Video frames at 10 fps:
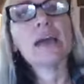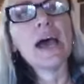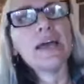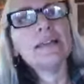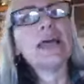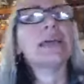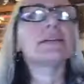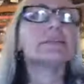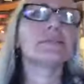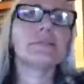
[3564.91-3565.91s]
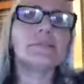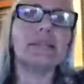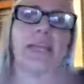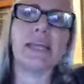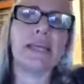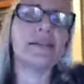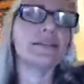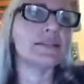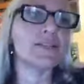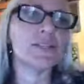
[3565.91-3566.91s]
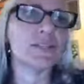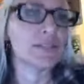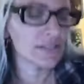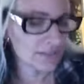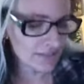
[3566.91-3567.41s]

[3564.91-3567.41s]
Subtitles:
I like getting into just